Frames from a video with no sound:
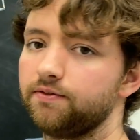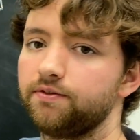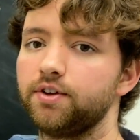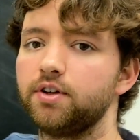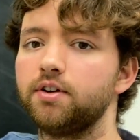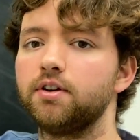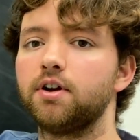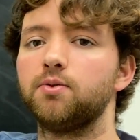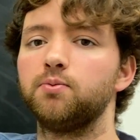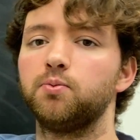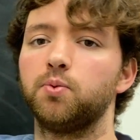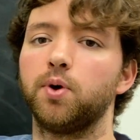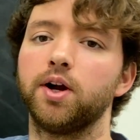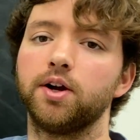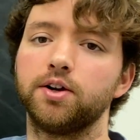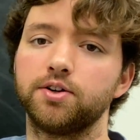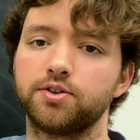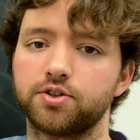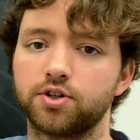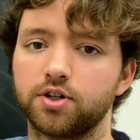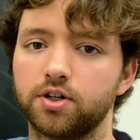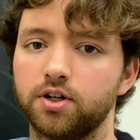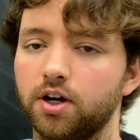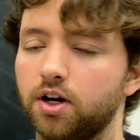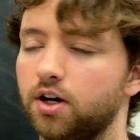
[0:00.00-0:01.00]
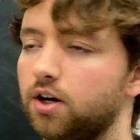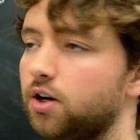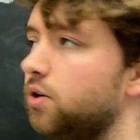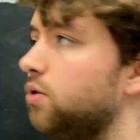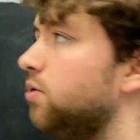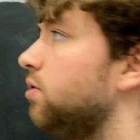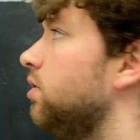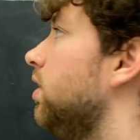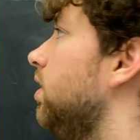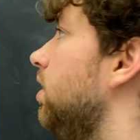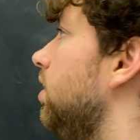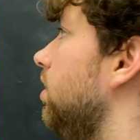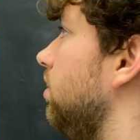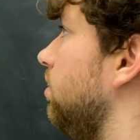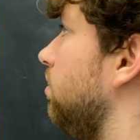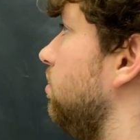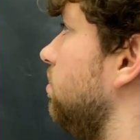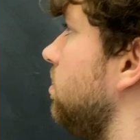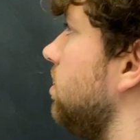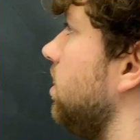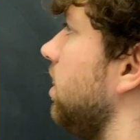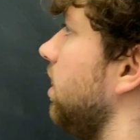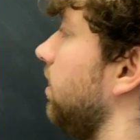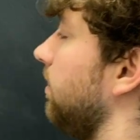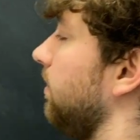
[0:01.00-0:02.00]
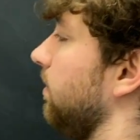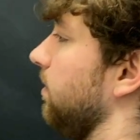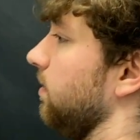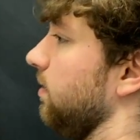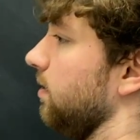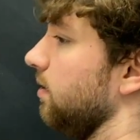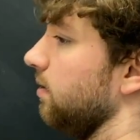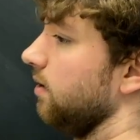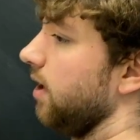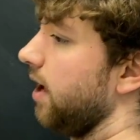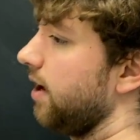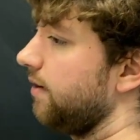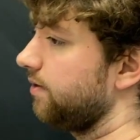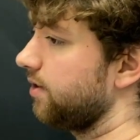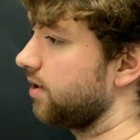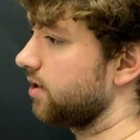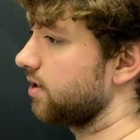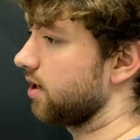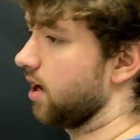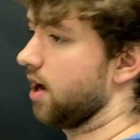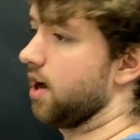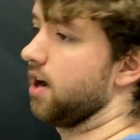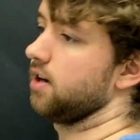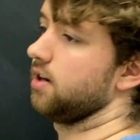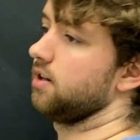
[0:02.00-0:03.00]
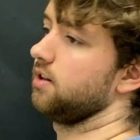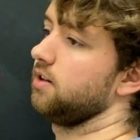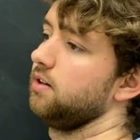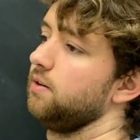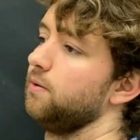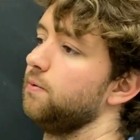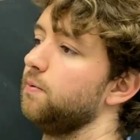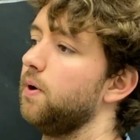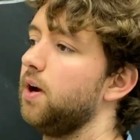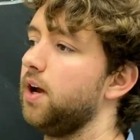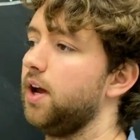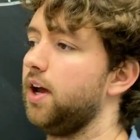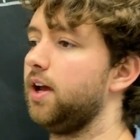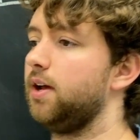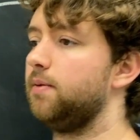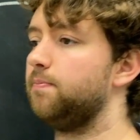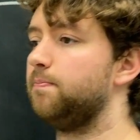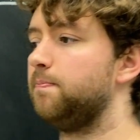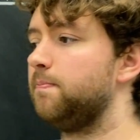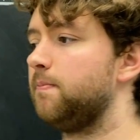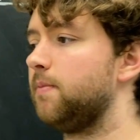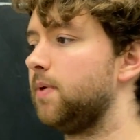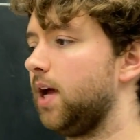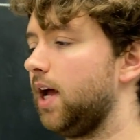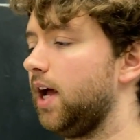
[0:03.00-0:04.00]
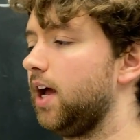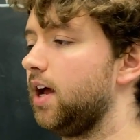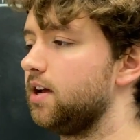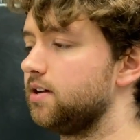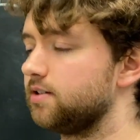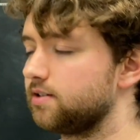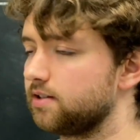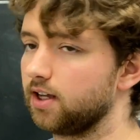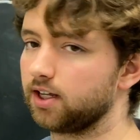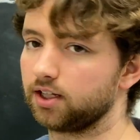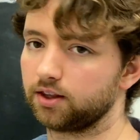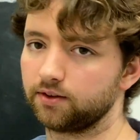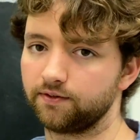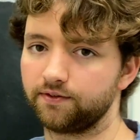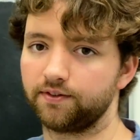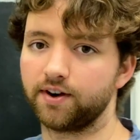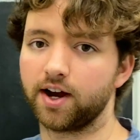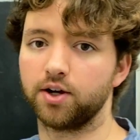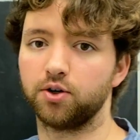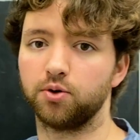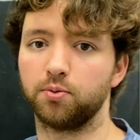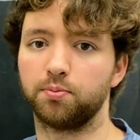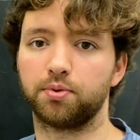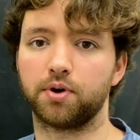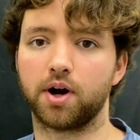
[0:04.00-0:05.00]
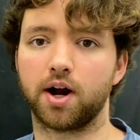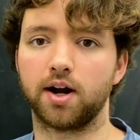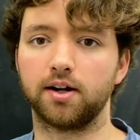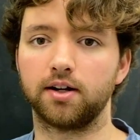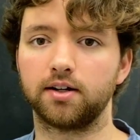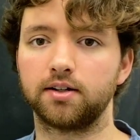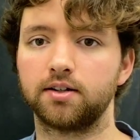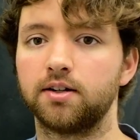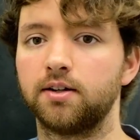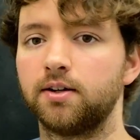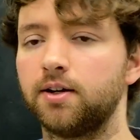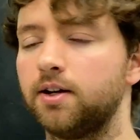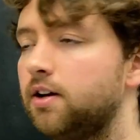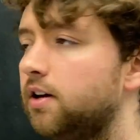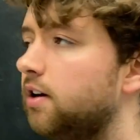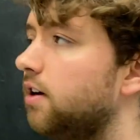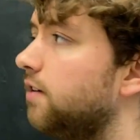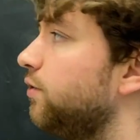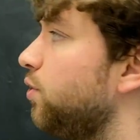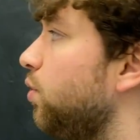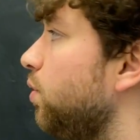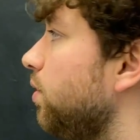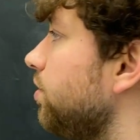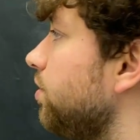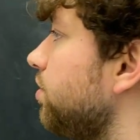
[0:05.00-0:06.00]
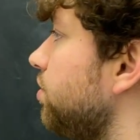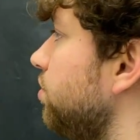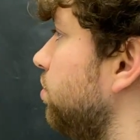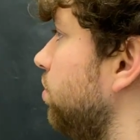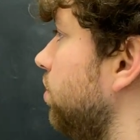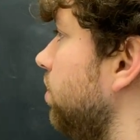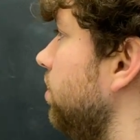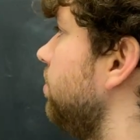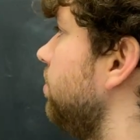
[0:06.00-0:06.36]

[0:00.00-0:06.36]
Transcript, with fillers: figure out where it should go using the left side of the array as like the final product. Of course, you could